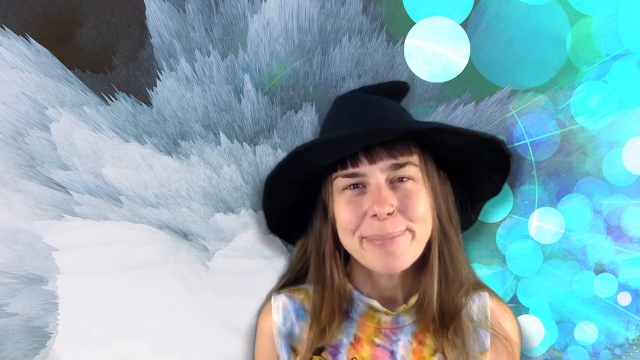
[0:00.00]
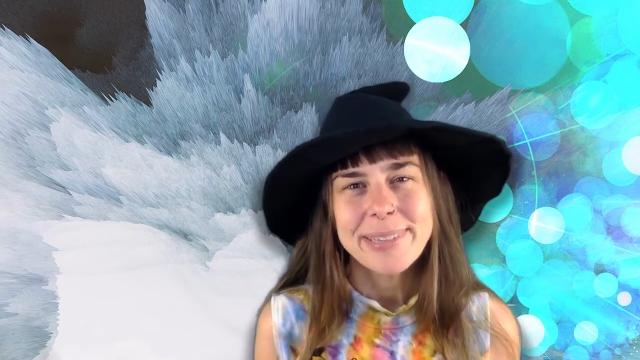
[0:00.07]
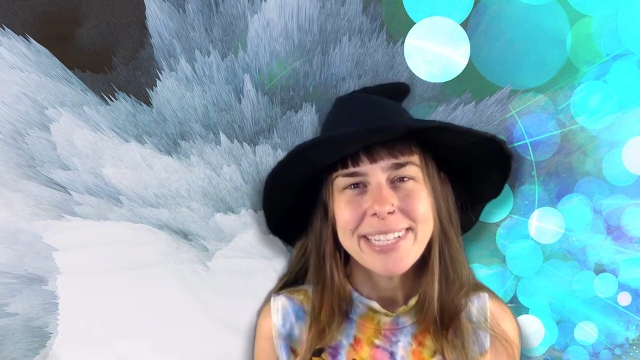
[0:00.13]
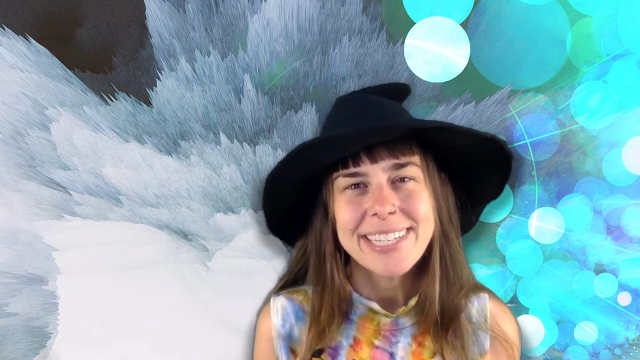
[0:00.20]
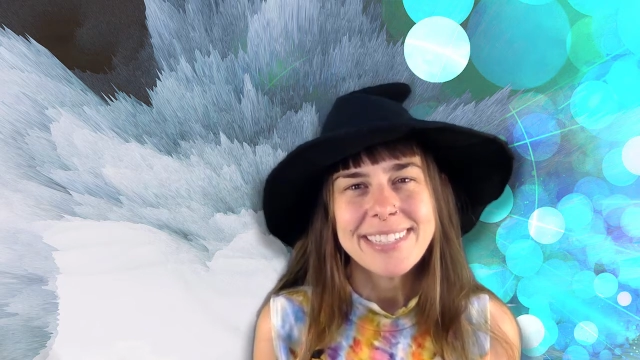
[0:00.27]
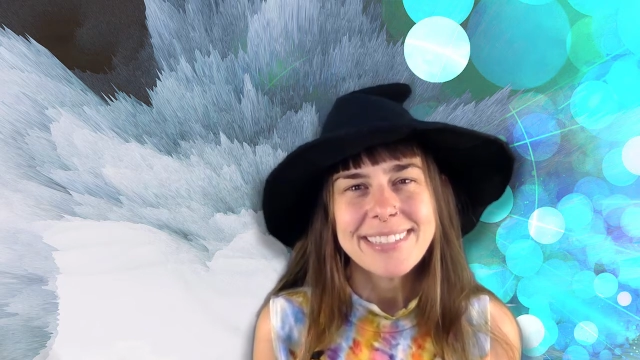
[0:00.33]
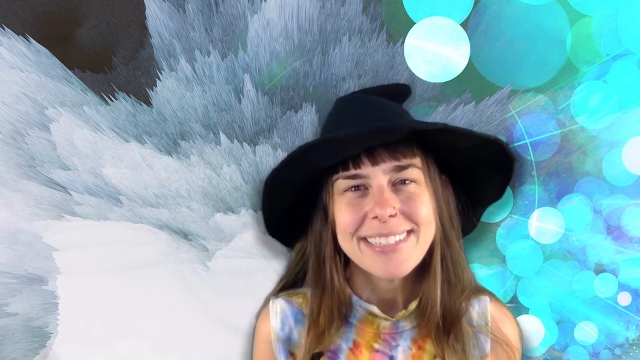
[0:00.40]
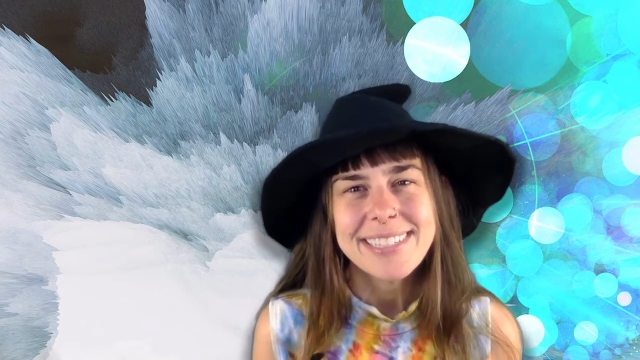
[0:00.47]

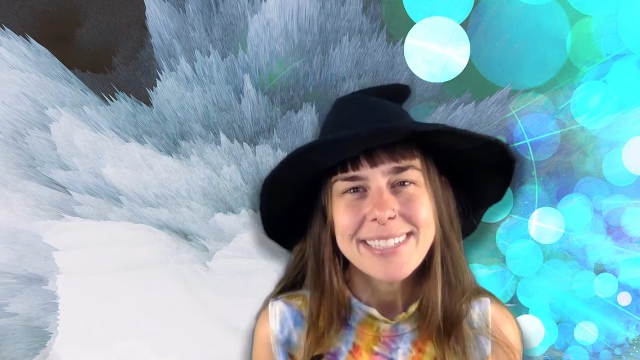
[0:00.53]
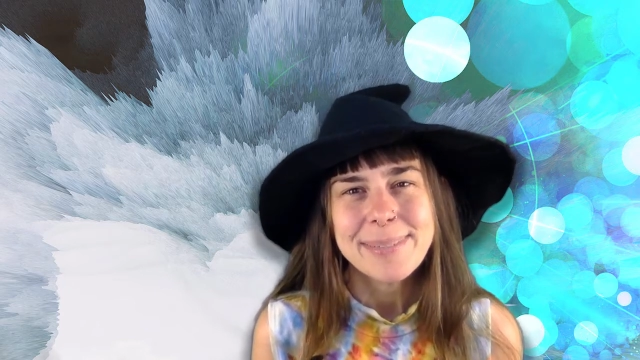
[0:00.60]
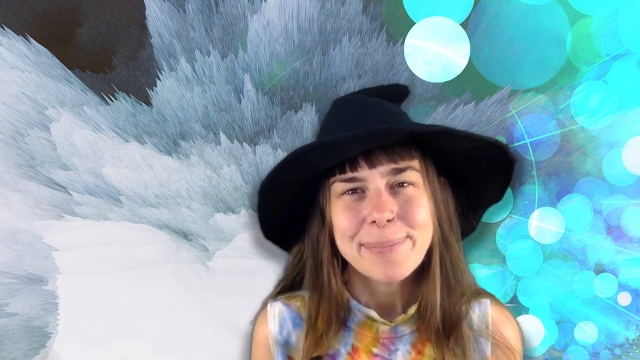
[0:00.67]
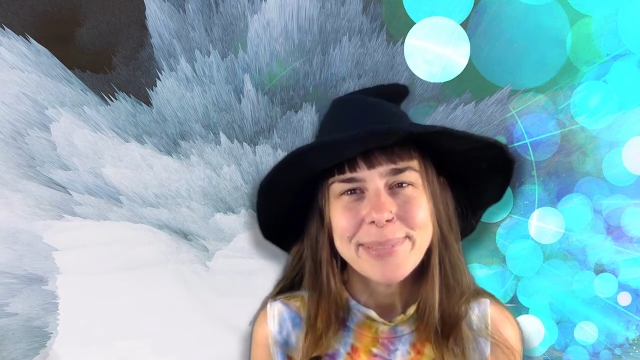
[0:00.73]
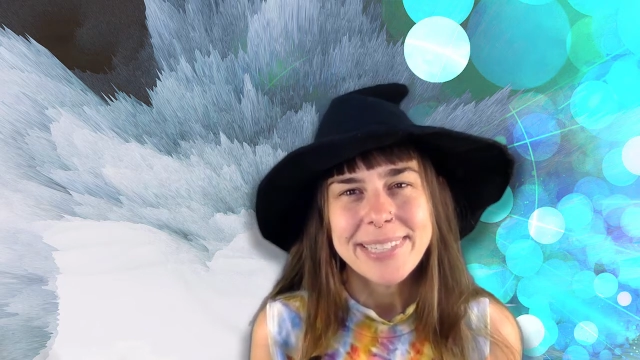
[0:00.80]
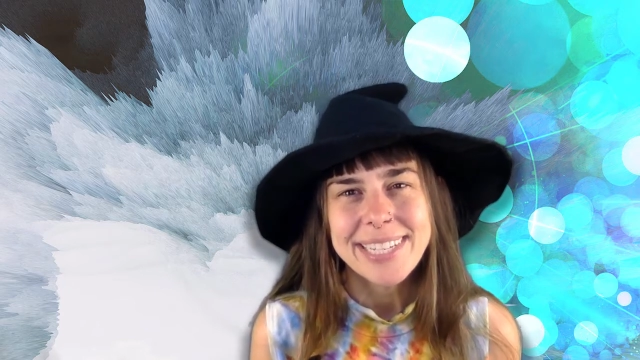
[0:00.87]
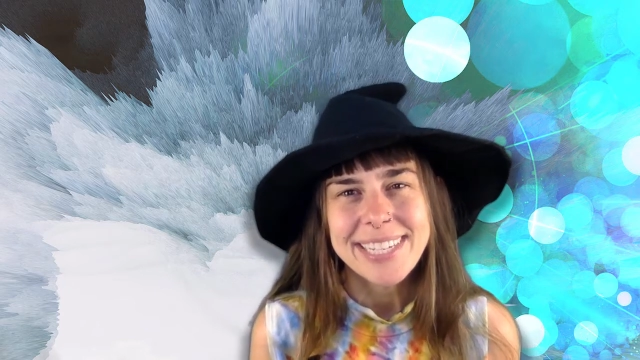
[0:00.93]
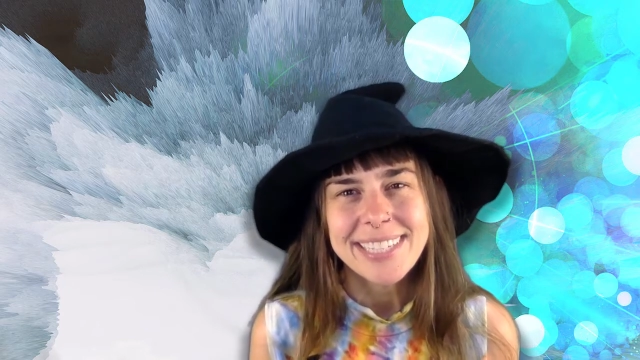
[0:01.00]
placeless
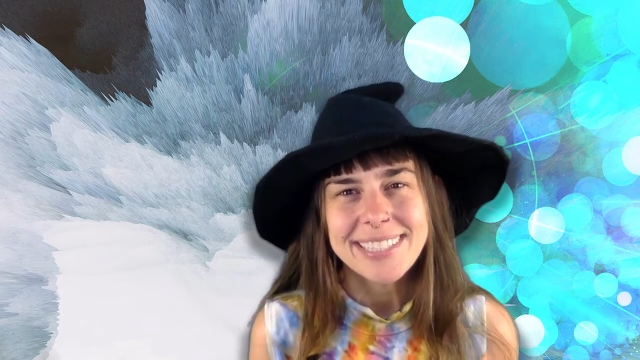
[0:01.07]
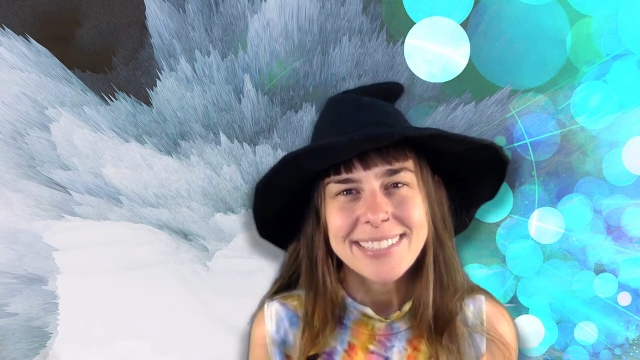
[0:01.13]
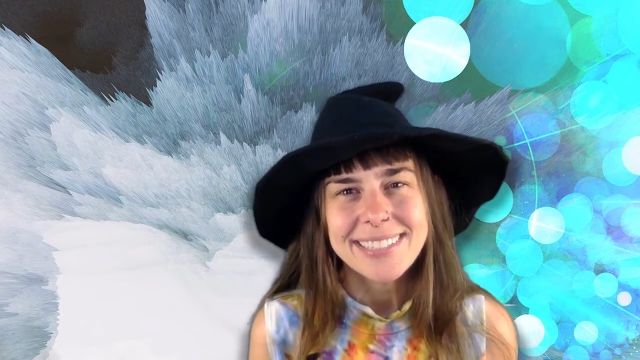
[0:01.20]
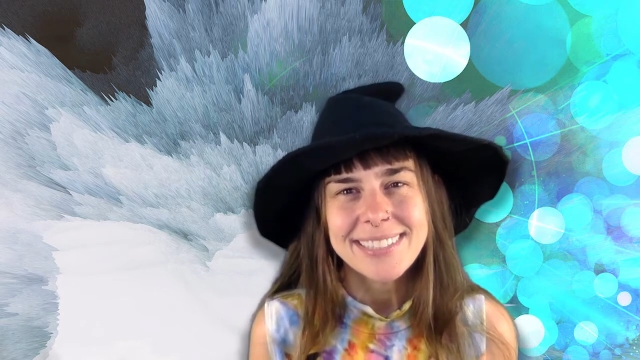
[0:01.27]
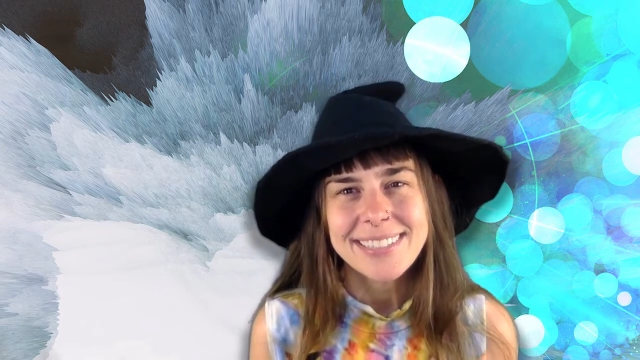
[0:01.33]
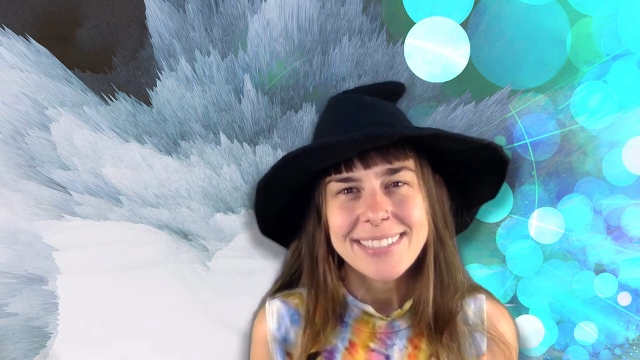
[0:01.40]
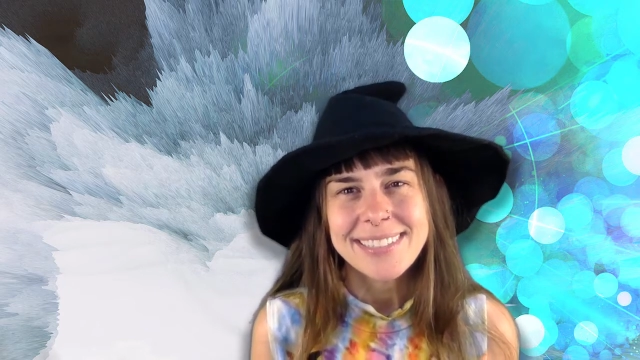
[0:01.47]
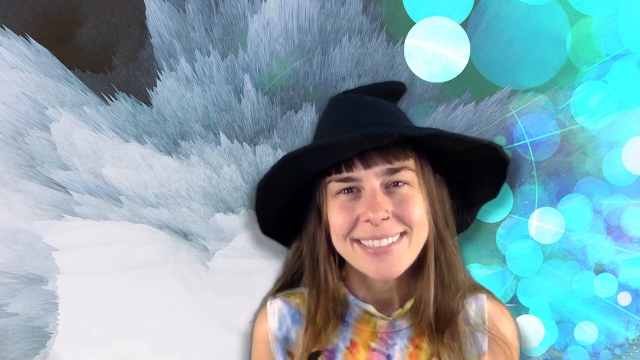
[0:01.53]

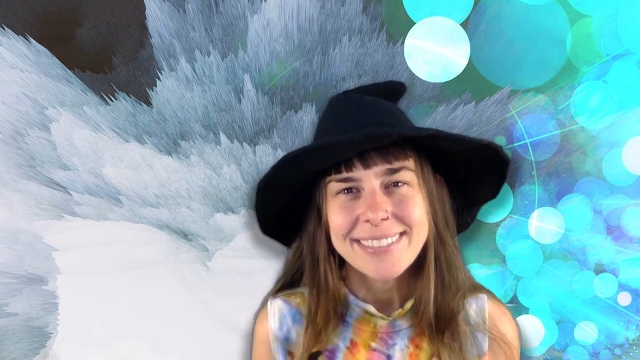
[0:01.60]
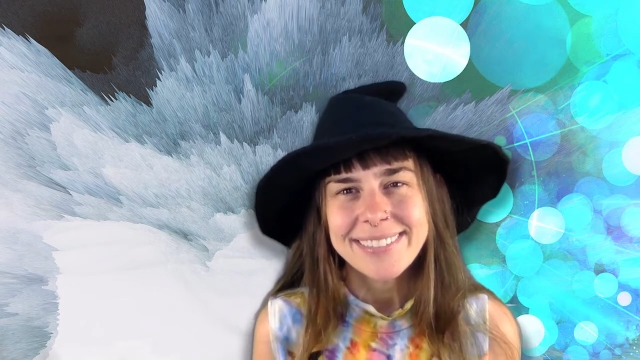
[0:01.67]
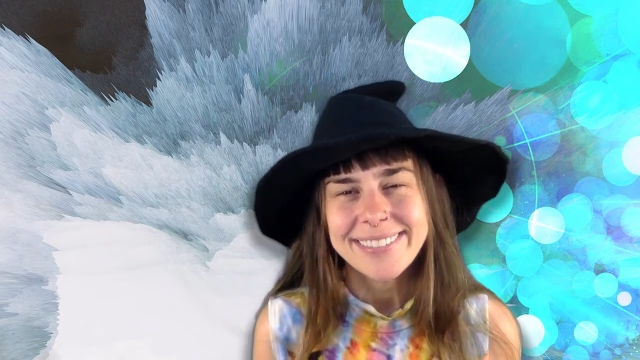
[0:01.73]
place